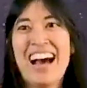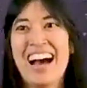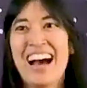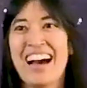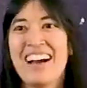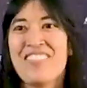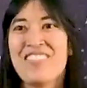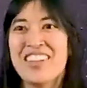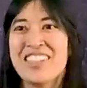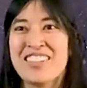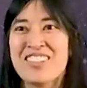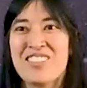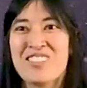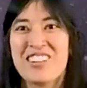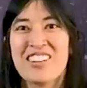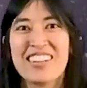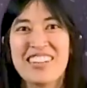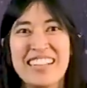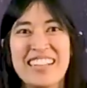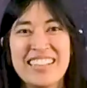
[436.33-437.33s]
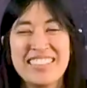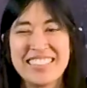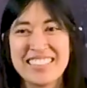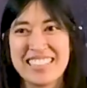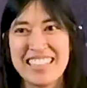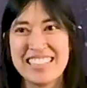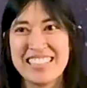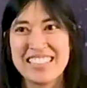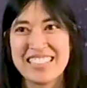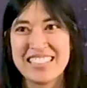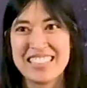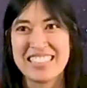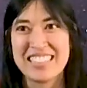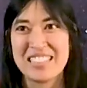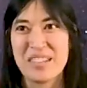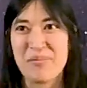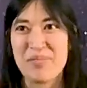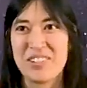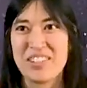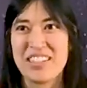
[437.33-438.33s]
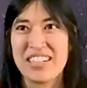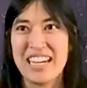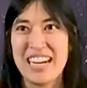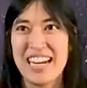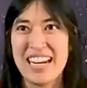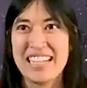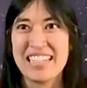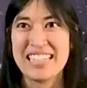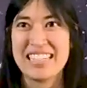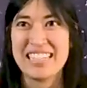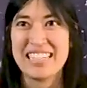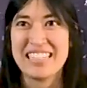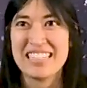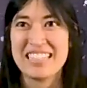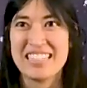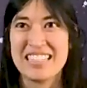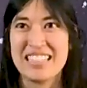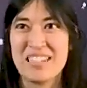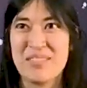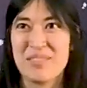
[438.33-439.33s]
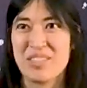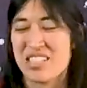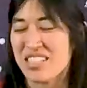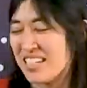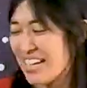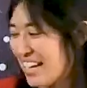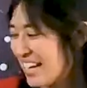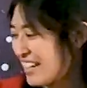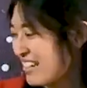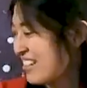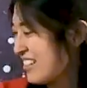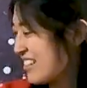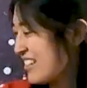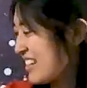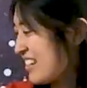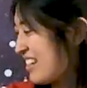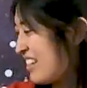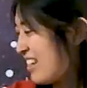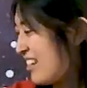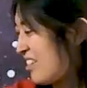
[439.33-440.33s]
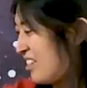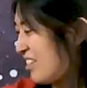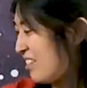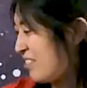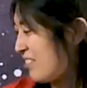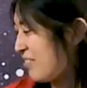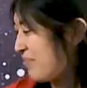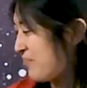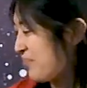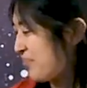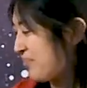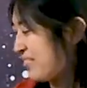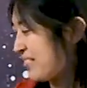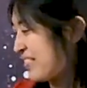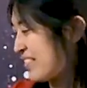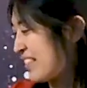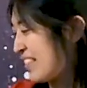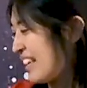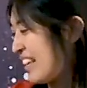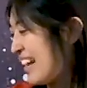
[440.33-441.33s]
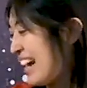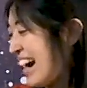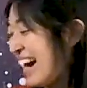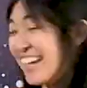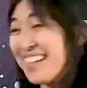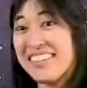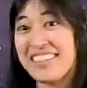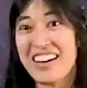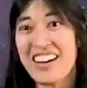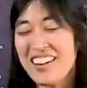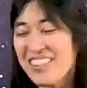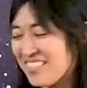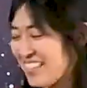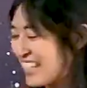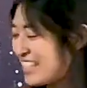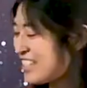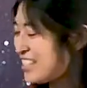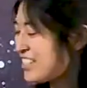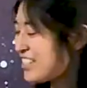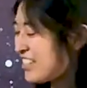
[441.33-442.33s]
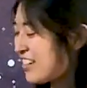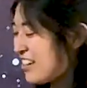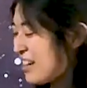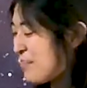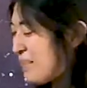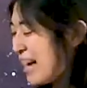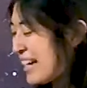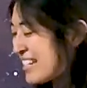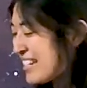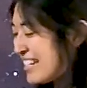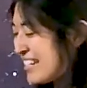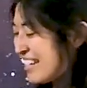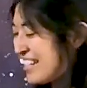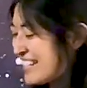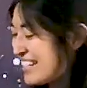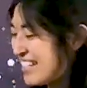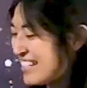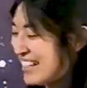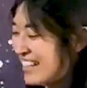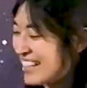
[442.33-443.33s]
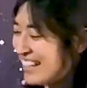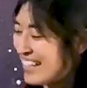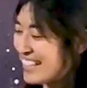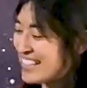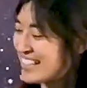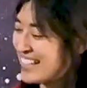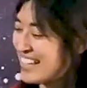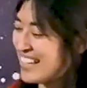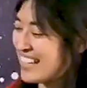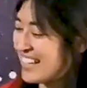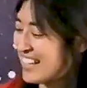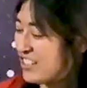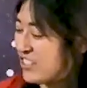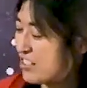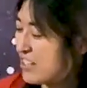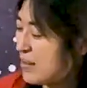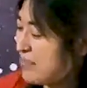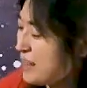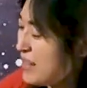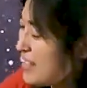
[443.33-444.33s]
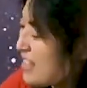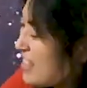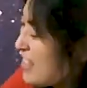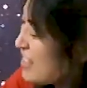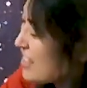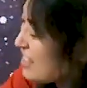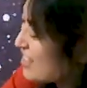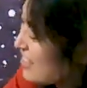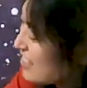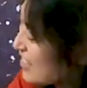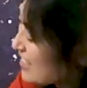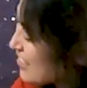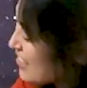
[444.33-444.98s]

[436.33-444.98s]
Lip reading: I wonder where else engines number 9 and engine number 10 could go. I know, let's use our imaginations and let's take a trip to the